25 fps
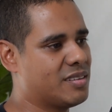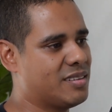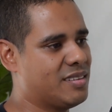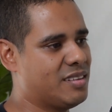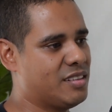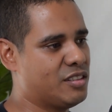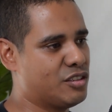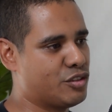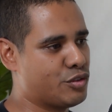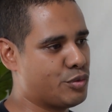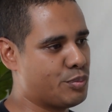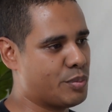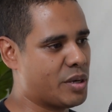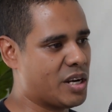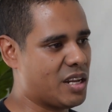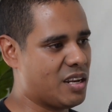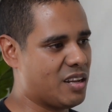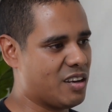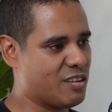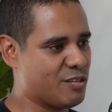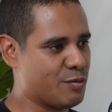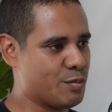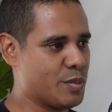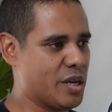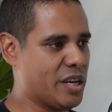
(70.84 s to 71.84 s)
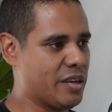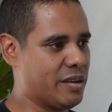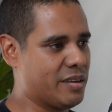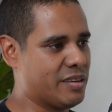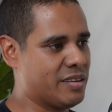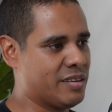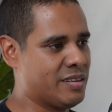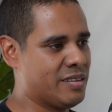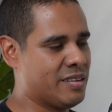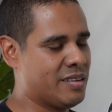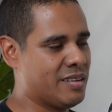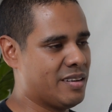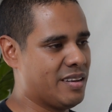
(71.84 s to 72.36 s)
into my love
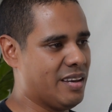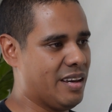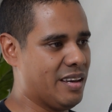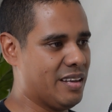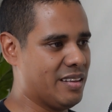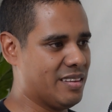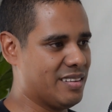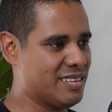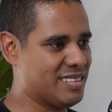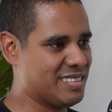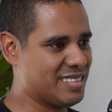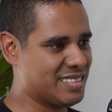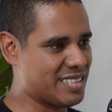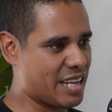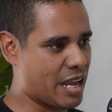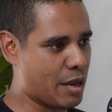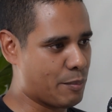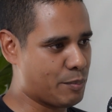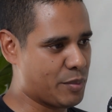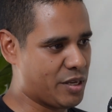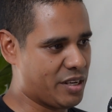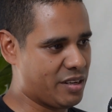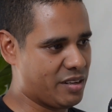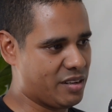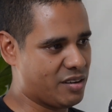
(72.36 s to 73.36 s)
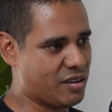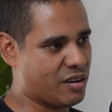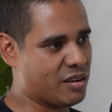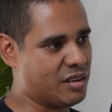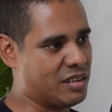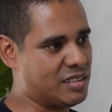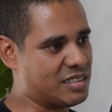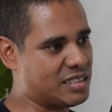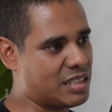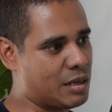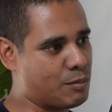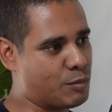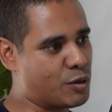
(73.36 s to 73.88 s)
bank. And this is happening on a
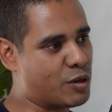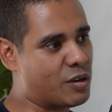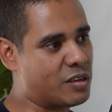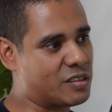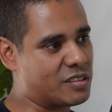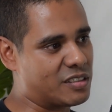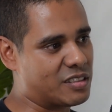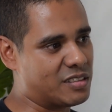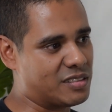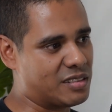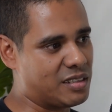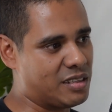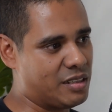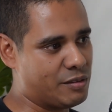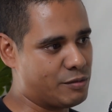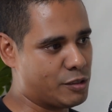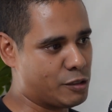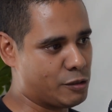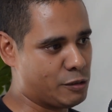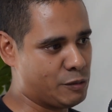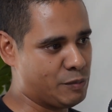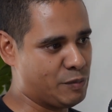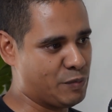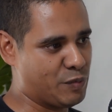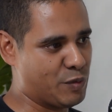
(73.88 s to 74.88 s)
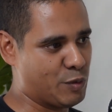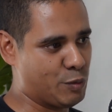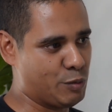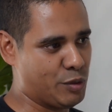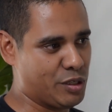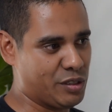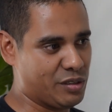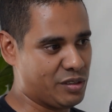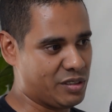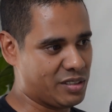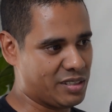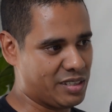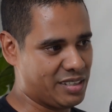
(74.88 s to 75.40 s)
subconscious level. We're
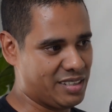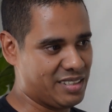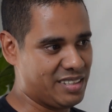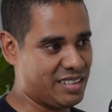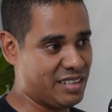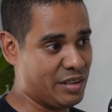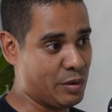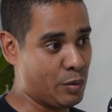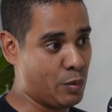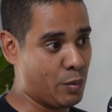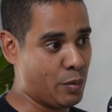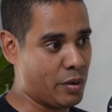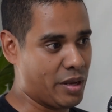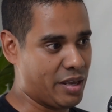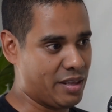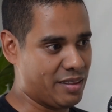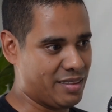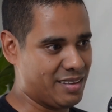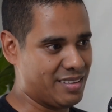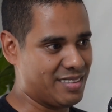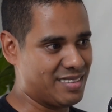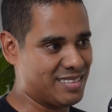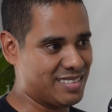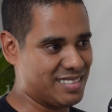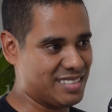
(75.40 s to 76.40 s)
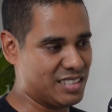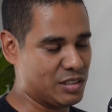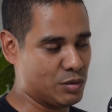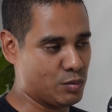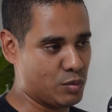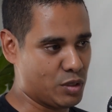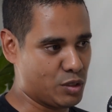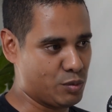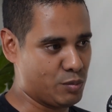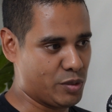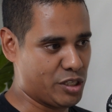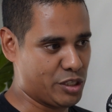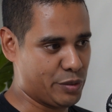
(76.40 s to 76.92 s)
not really aware that this is
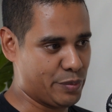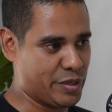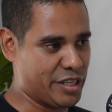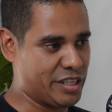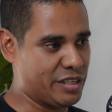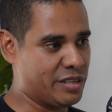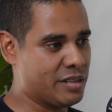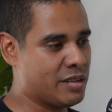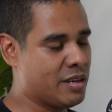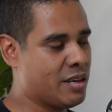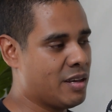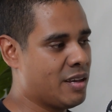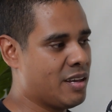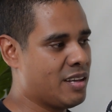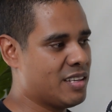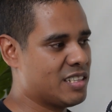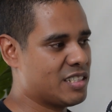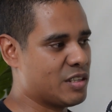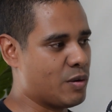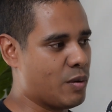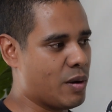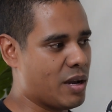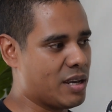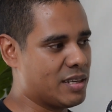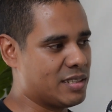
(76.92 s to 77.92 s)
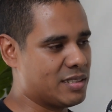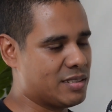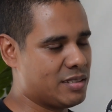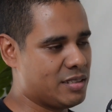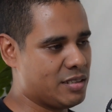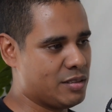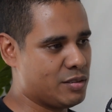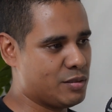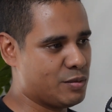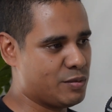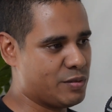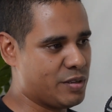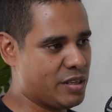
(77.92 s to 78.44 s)
what we're doing. So I see
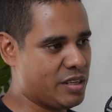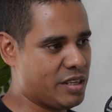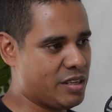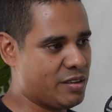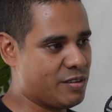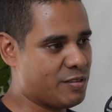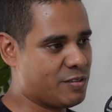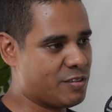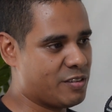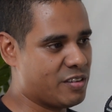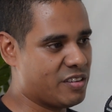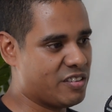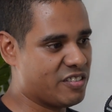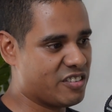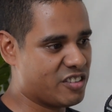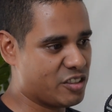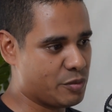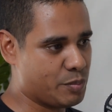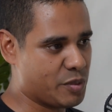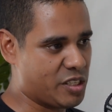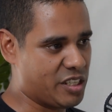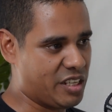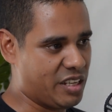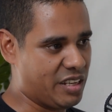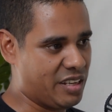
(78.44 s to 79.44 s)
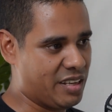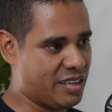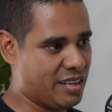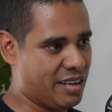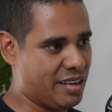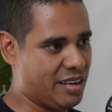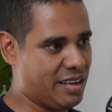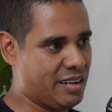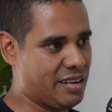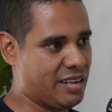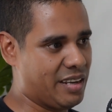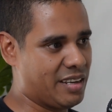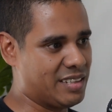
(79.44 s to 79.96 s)
you very favorably
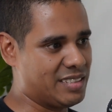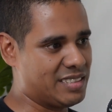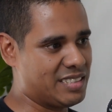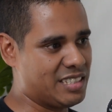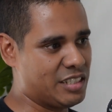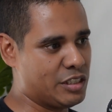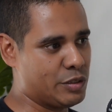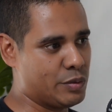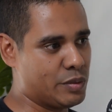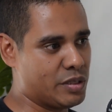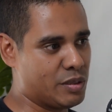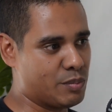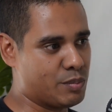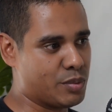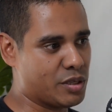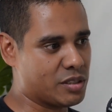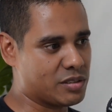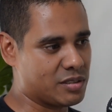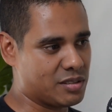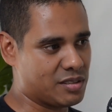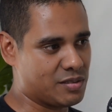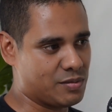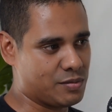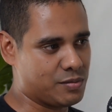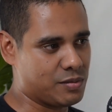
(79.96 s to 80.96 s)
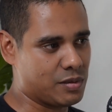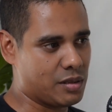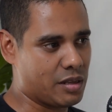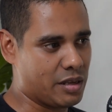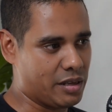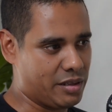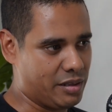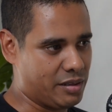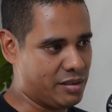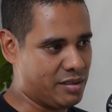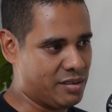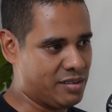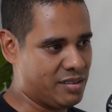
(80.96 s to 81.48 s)
and I see you in a positive
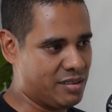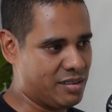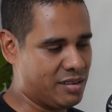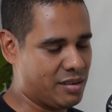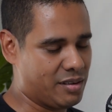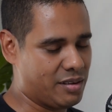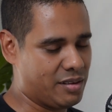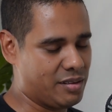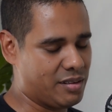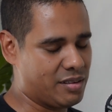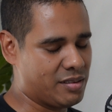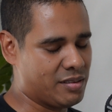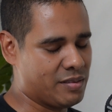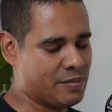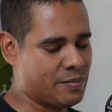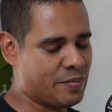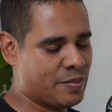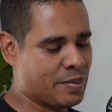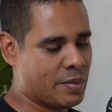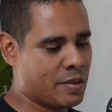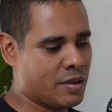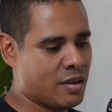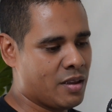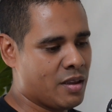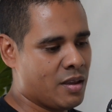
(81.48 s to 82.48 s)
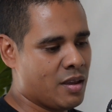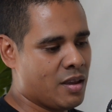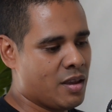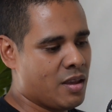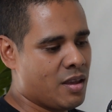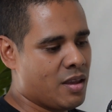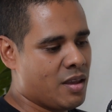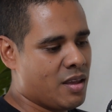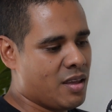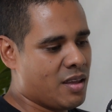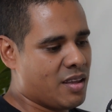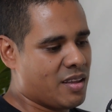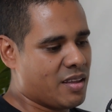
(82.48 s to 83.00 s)
light, right?
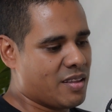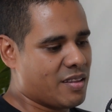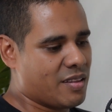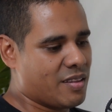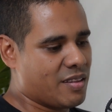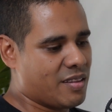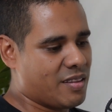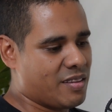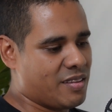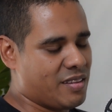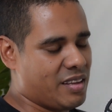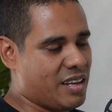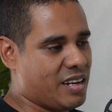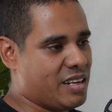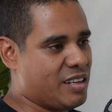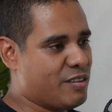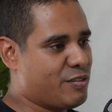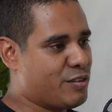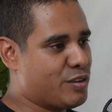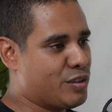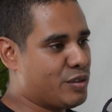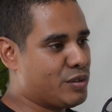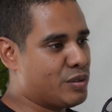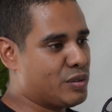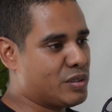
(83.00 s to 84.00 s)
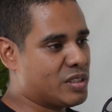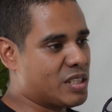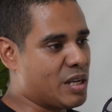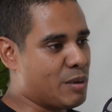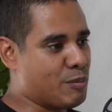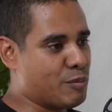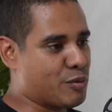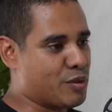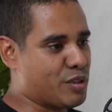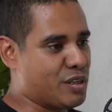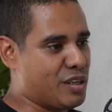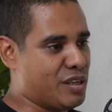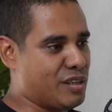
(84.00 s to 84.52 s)
Then if you do
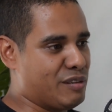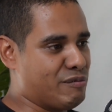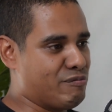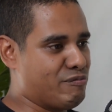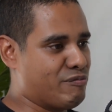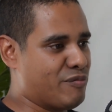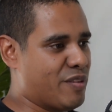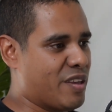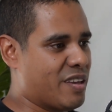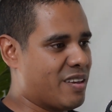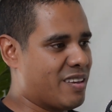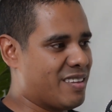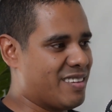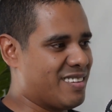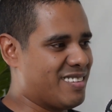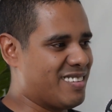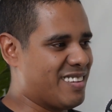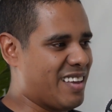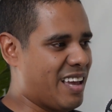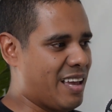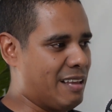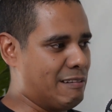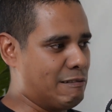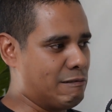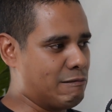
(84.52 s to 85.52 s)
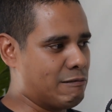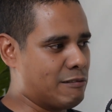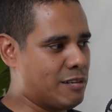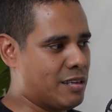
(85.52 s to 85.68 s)
something that